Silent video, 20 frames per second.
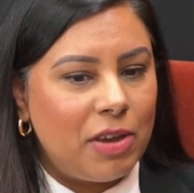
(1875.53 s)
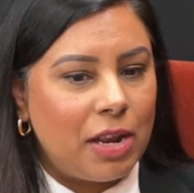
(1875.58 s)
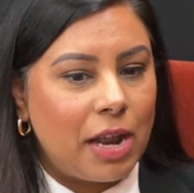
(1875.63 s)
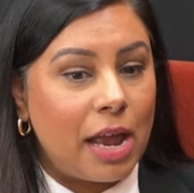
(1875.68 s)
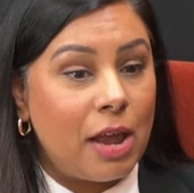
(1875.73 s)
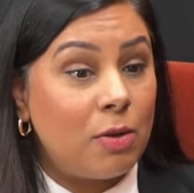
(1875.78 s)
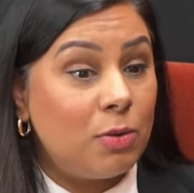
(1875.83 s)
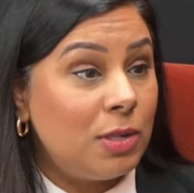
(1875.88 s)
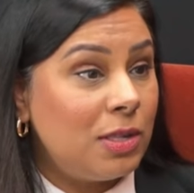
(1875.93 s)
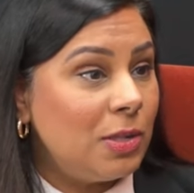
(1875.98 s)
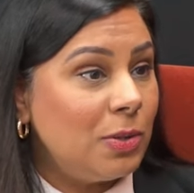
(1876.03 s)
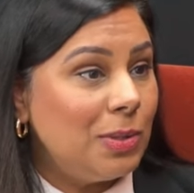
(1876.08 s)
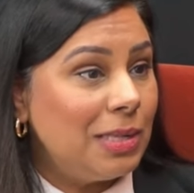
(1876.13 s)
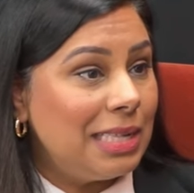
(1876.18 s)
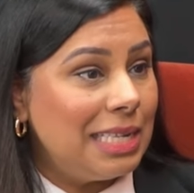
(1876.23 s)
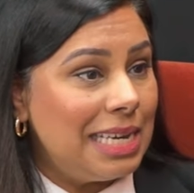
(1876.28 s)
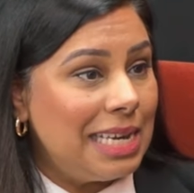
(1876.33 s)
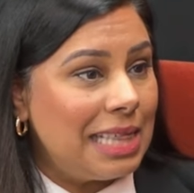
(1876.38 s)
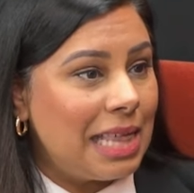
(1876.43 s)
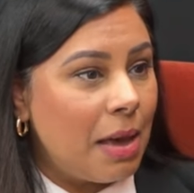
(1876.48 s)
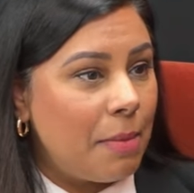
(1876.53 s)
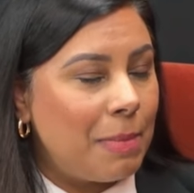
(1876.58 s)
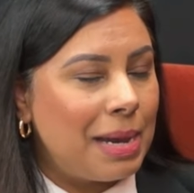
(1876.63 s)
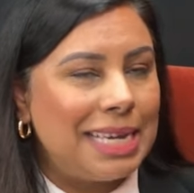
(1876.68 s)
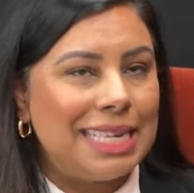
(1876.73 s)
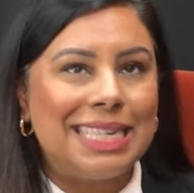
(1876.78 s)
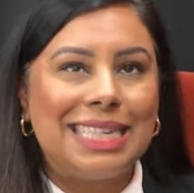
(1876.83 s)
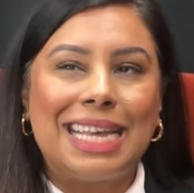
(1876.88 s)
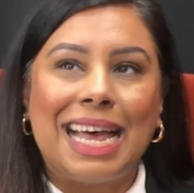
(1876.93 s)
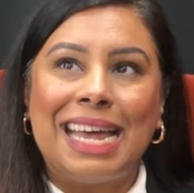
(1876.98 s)
it, I also see that
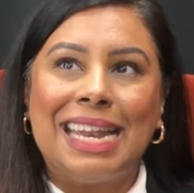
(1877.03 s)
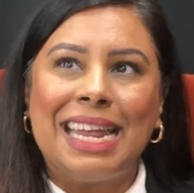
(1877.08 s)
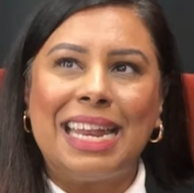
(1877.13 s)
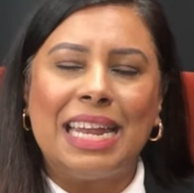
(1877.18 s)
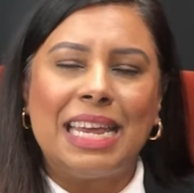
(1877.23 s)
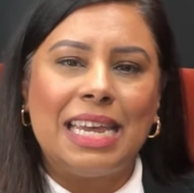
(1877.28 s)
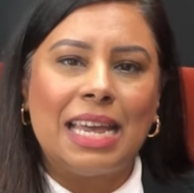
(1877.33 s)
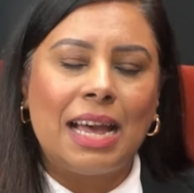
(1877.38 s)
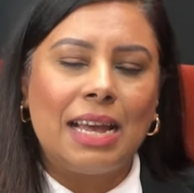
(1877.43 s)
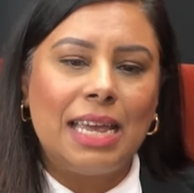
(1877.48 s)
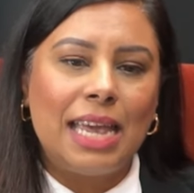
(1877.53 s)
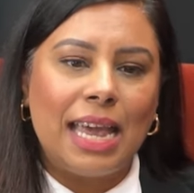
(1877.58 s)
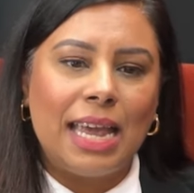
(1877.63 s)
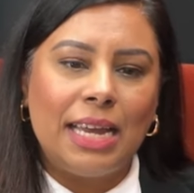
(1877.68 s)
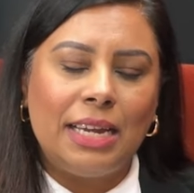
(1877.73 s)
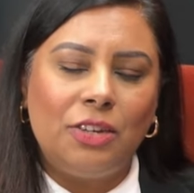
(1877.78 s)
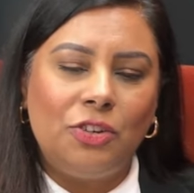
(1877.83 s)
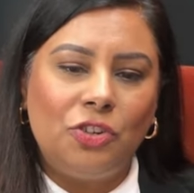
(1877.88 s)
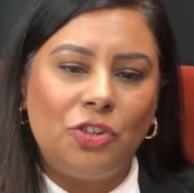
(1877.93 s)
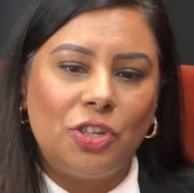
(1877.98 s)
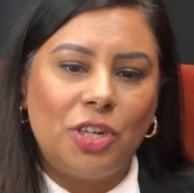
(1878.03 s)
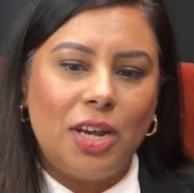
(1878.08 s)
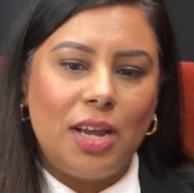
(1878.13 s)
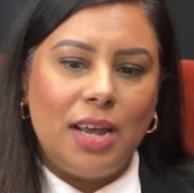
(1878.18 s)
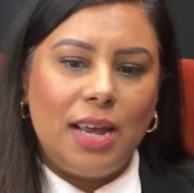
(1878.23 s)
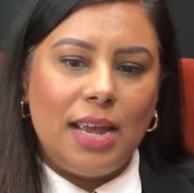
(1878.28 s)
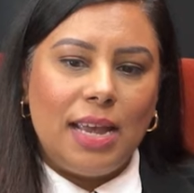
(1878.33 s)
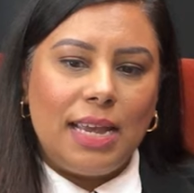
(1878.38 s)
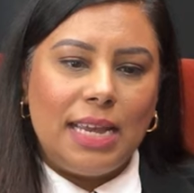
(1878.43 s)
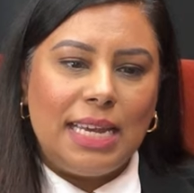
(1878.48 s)
my son at a young age,
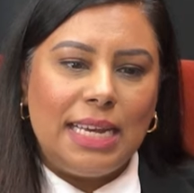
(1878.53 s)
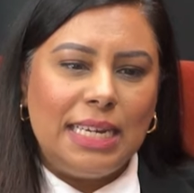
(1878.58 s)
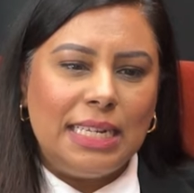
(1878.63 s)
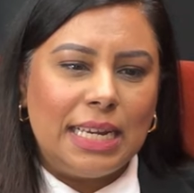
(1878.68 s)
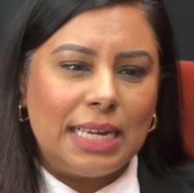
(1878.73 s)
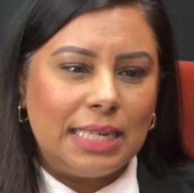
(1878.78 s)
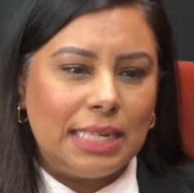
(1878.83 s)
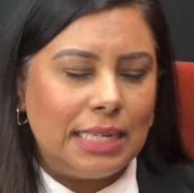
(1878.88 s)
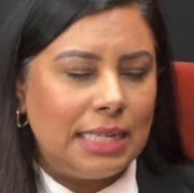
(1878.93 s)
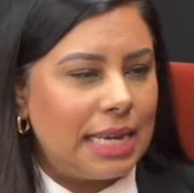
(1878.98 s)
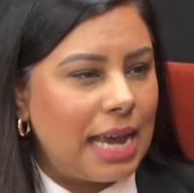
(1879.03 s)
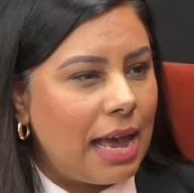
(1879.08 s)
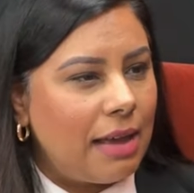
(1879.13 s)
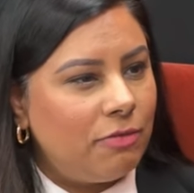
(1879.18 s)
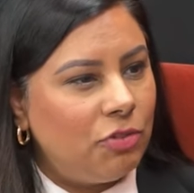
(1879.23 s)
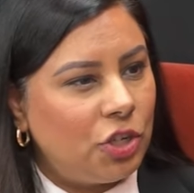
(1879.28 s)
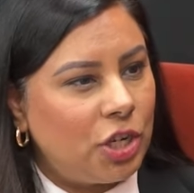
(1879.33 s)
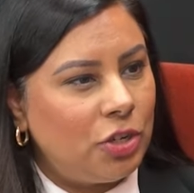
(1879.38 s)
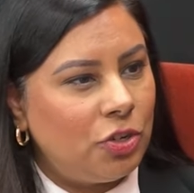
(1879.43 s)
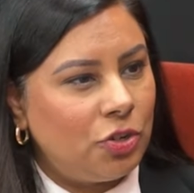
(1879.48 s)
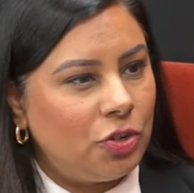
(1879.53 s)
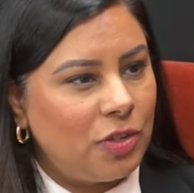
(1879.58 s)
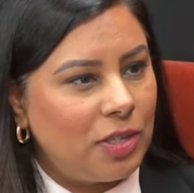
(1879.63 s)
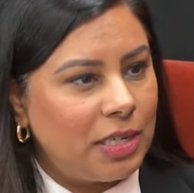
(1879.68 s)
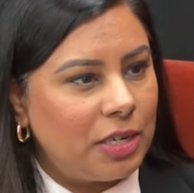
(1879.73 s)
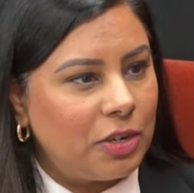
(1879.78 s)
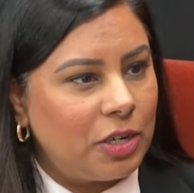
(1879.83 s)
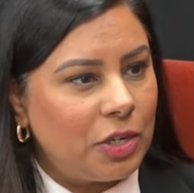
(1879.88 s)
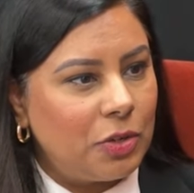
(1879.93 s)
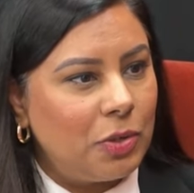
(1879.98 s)
he doesn't have gender
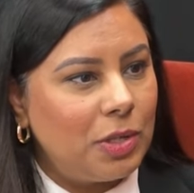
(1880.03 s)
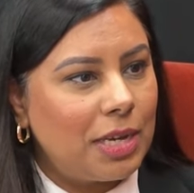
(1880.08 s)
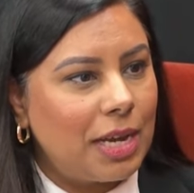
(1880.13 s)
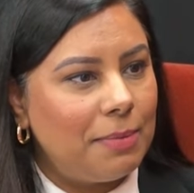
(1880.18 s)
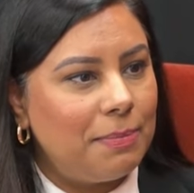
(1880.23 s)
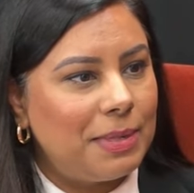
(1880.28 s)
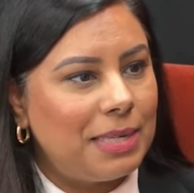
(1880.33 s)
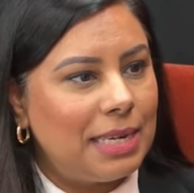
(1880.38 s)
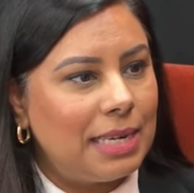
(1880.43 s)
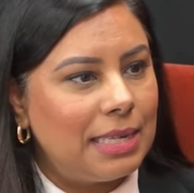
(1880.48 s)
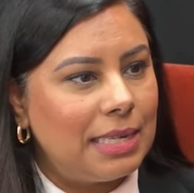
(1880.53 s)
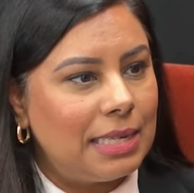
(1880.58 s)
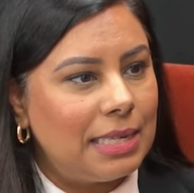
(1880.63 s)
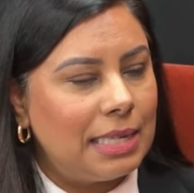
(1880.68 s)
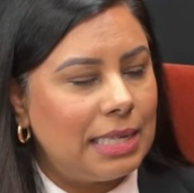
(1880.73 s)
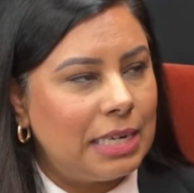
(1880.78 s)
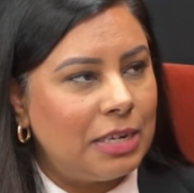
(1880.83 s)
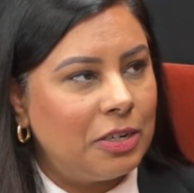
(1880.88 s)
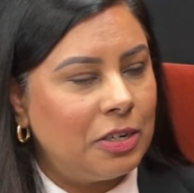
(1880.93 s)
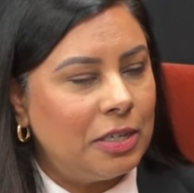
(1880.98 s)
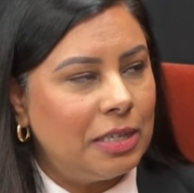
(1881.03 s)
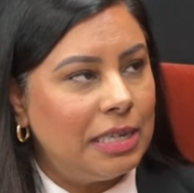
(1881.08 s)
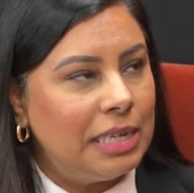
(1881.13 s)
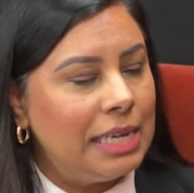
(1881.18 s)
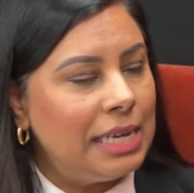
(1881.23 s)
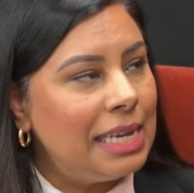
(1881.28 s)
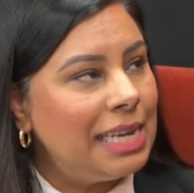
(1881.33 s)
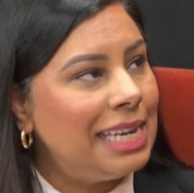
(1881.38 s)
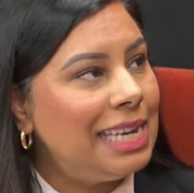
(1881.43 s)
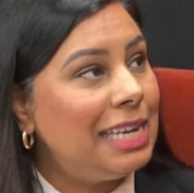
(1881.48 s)
stereotypes
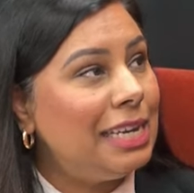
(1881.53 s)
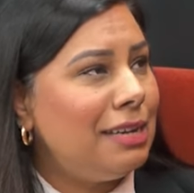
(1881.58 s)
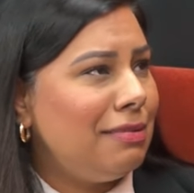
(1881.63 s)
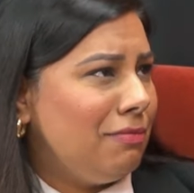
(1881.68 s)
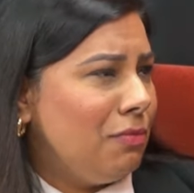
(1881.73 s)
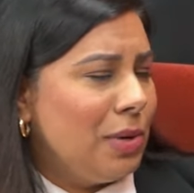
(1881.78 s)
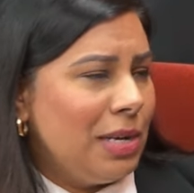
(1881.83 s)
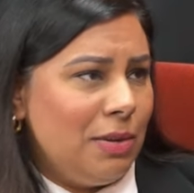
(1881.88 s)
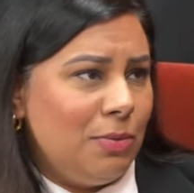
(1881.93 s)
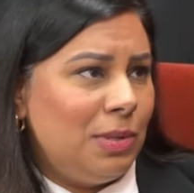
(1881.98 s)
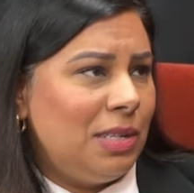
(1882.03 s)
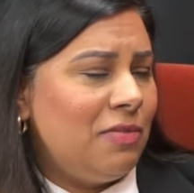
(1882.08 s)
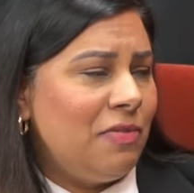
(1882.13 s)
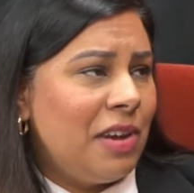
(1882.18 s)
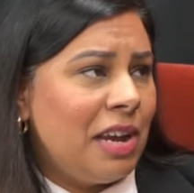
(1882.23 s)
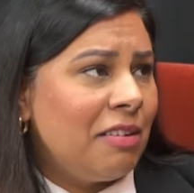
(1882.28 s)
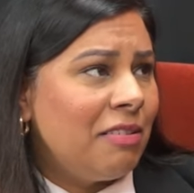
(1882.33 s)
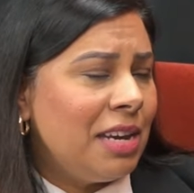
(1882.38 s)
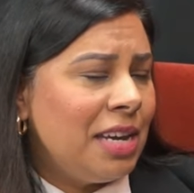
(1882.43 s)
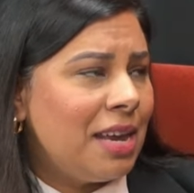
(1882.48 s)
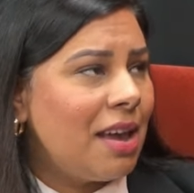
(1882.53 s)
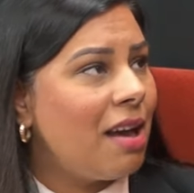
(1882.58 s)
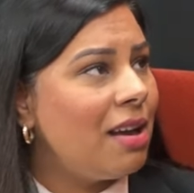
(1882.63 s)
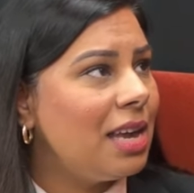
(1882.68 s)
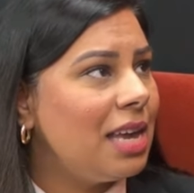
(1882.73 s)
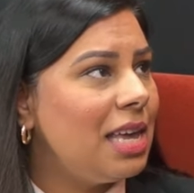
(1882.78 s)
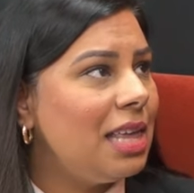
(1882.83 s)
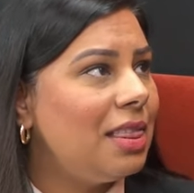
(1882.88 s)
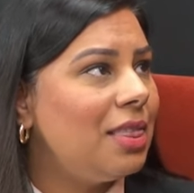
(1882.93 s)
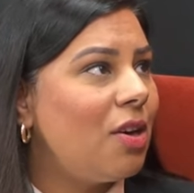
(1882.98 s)
necessarily. He, when he was very young,
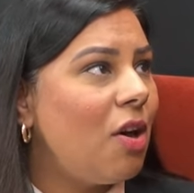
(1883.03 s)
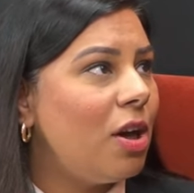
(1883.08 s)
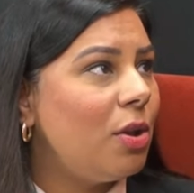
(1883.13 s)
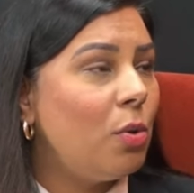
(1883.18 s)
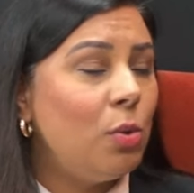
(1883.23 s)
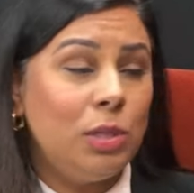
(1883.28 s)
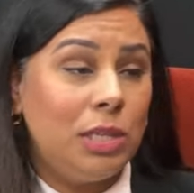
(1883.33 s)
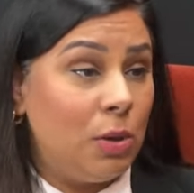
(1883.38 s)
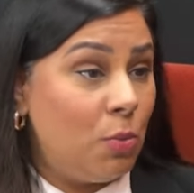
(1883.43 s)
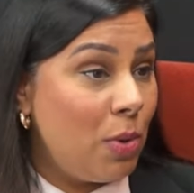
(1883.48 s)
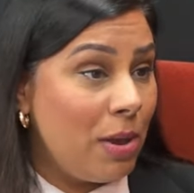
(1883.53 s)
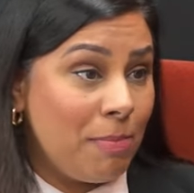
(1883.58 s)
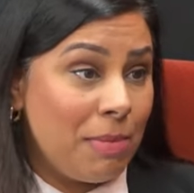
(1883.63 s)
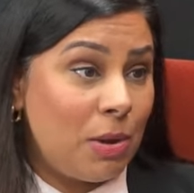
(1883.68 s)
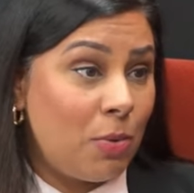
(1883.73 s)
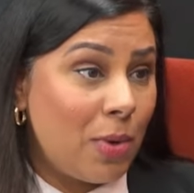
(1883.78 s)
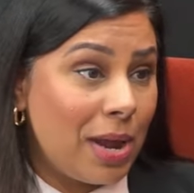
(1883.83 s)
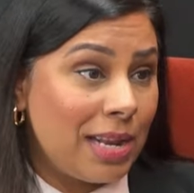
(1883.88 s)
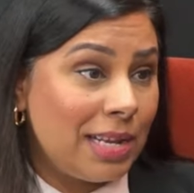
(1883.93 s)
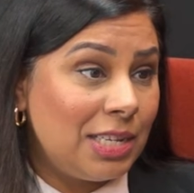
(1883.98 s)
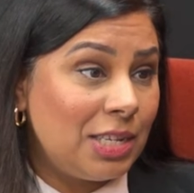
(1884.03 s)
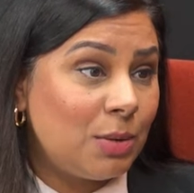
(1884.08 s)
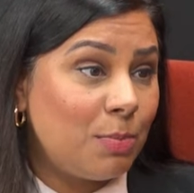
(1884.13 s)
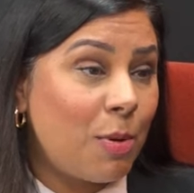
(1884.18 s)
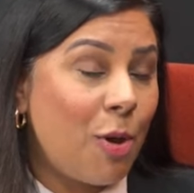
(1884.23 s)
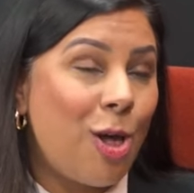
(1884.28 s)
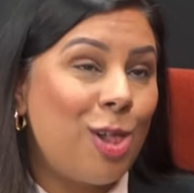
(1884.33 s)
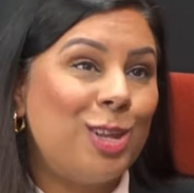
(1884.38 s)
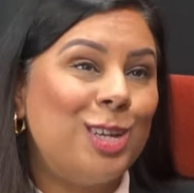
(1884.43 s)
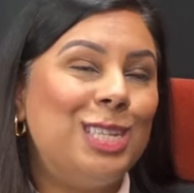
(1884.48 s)
he thought only women went into
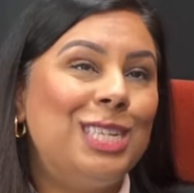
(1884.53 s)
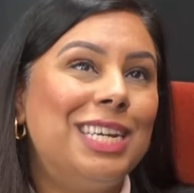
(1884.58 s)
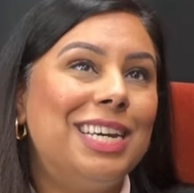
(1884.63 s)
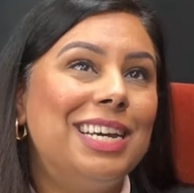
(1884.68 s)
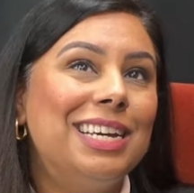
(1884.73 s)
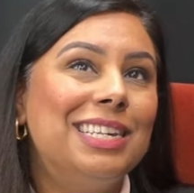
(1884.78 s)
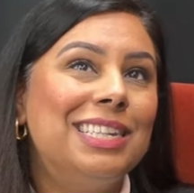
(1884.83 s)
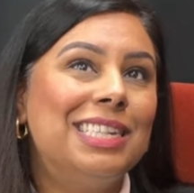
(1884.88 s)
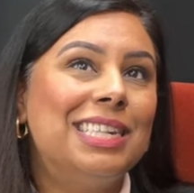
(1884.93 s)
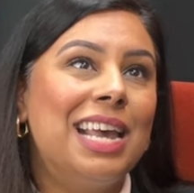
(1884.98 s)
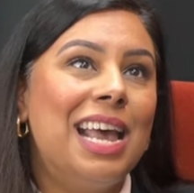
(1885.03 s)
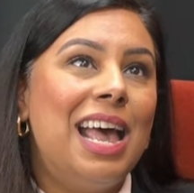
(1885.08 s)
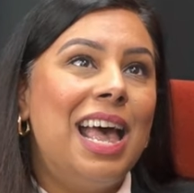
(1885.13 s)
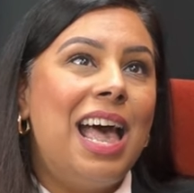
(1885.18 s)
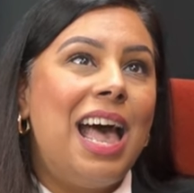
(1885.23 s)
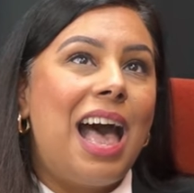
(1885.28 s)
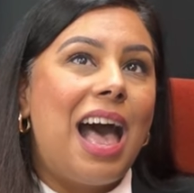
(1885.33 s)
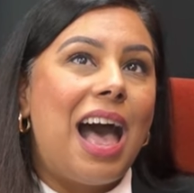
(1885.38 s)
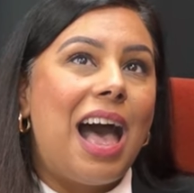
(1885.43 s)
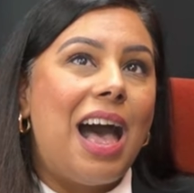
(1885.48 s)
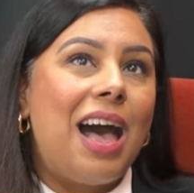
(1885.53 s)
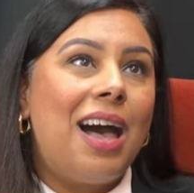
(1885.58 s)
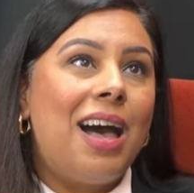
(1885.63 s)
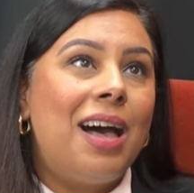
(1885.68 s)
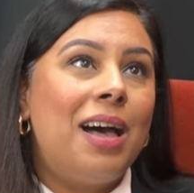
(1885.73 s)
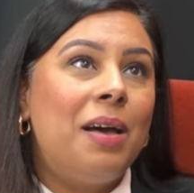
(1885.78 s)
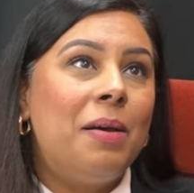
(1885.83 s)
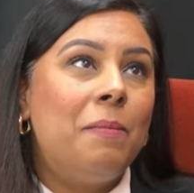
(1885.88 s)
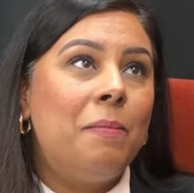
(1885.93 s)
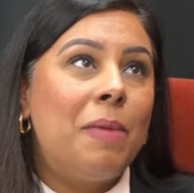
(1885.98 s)
politics.
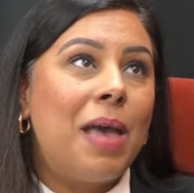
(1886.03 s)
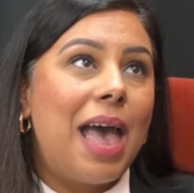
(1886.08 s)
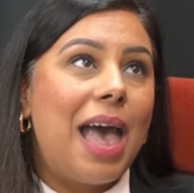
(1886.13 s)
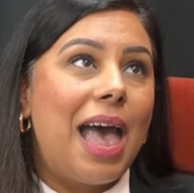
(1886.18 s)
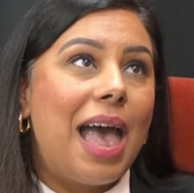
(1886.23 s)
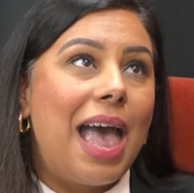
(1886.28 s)
Um,